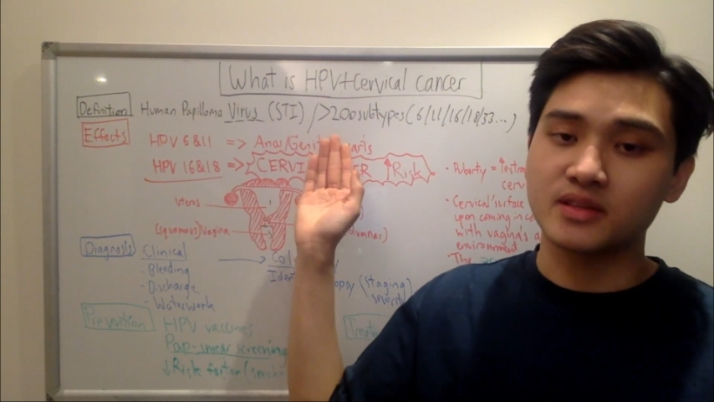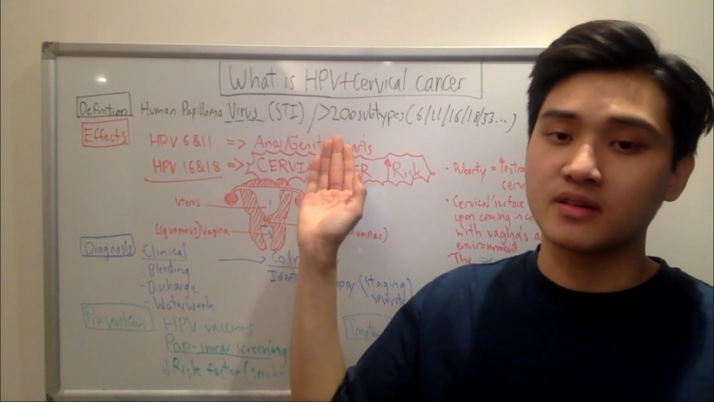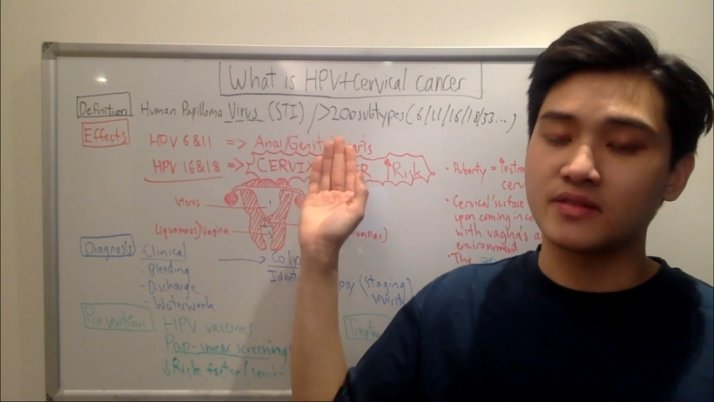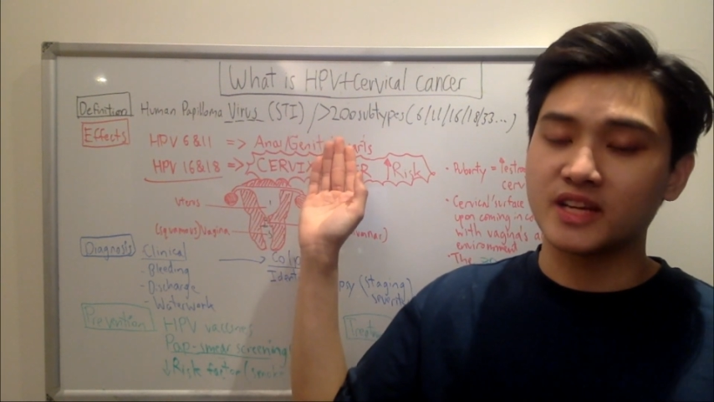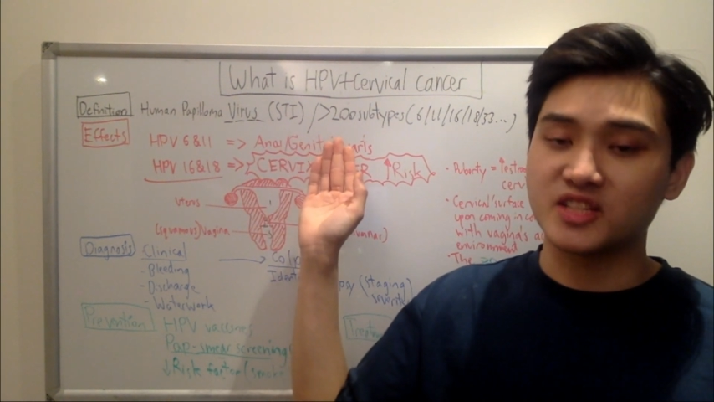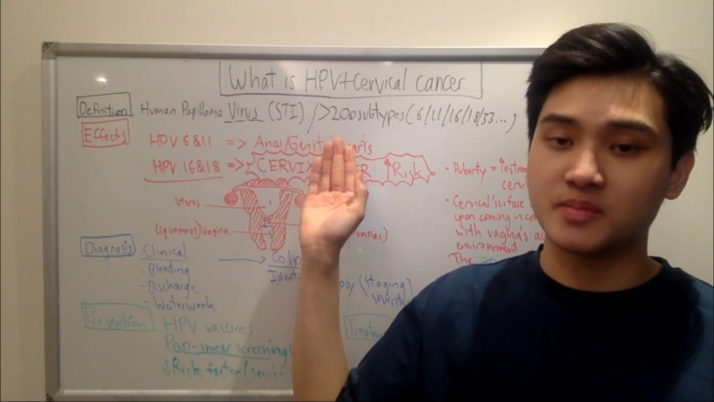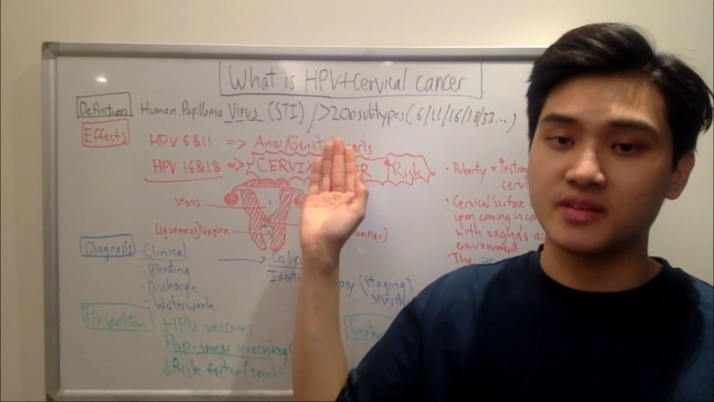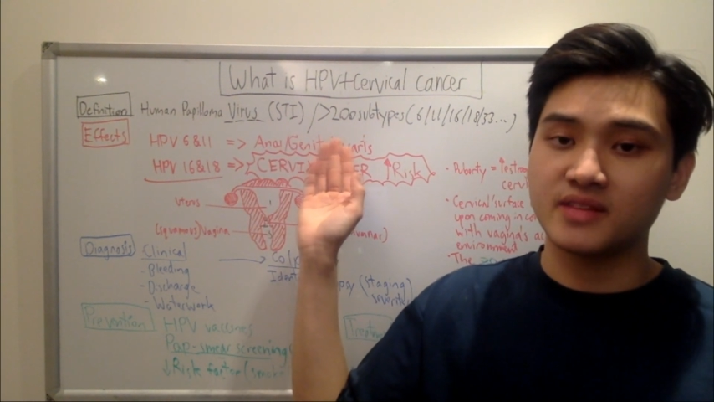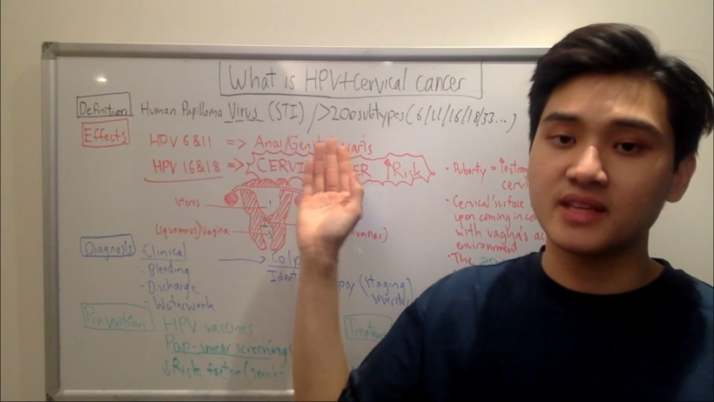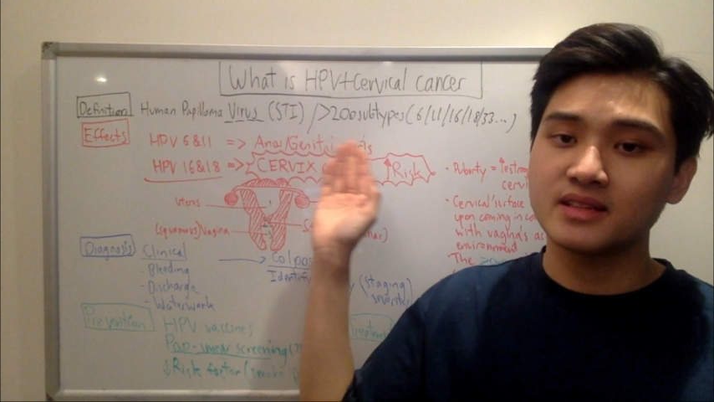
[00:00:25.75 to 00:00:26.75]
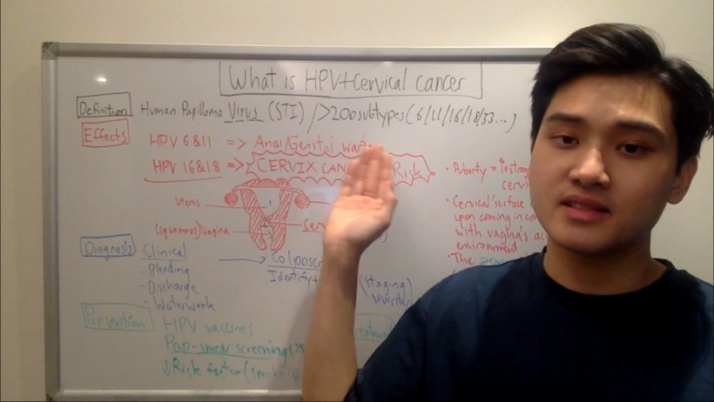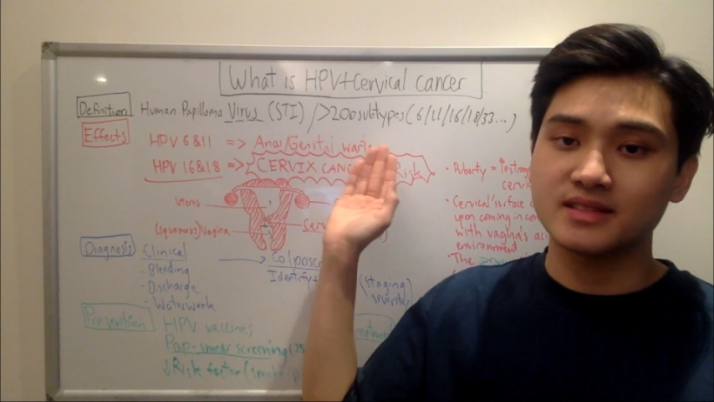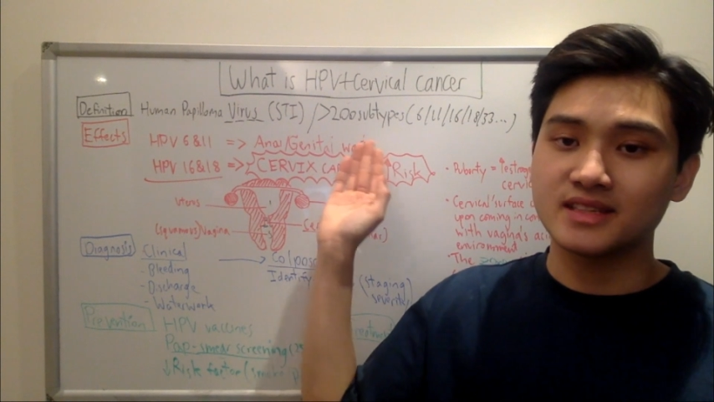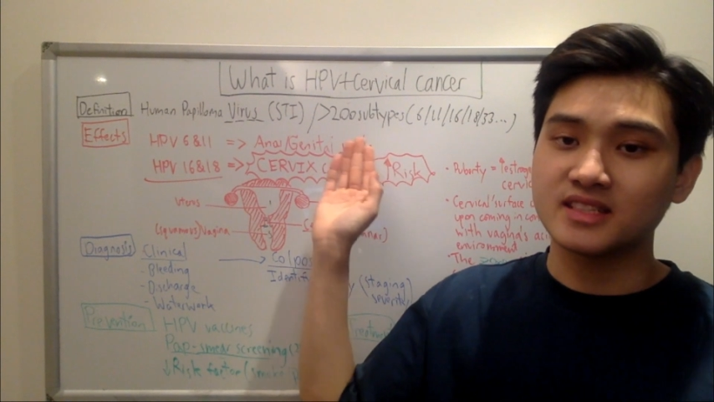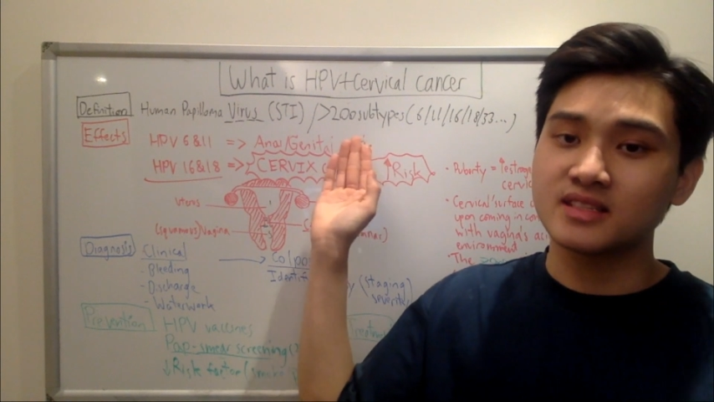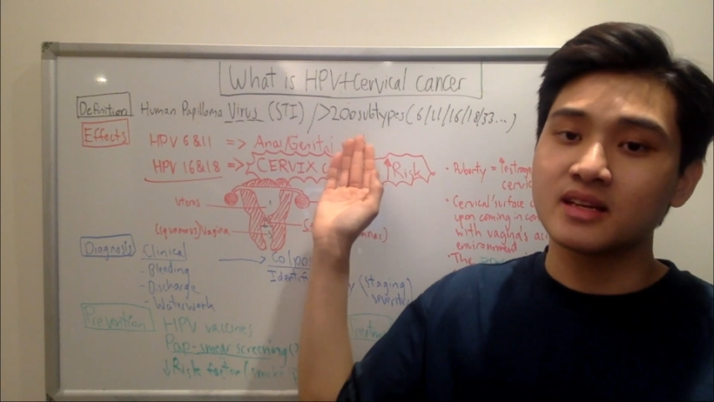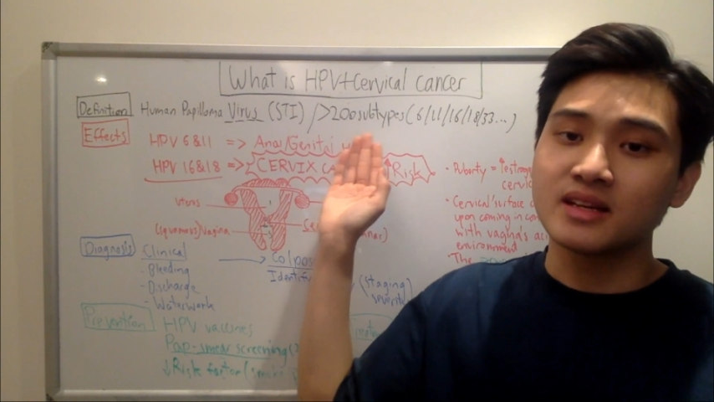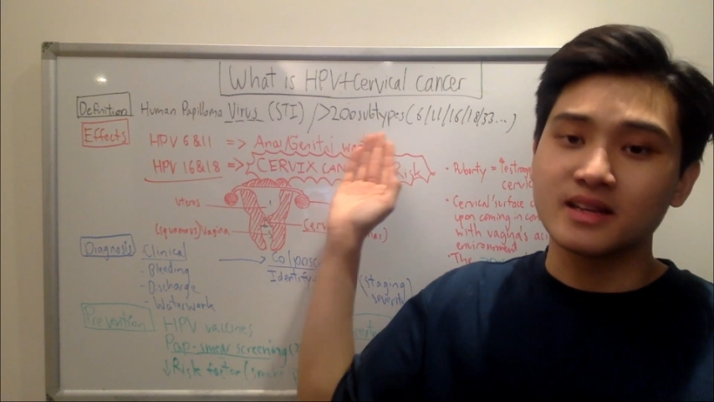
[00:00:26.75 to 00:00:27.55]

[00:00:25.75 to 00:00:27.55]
of HPV, 6,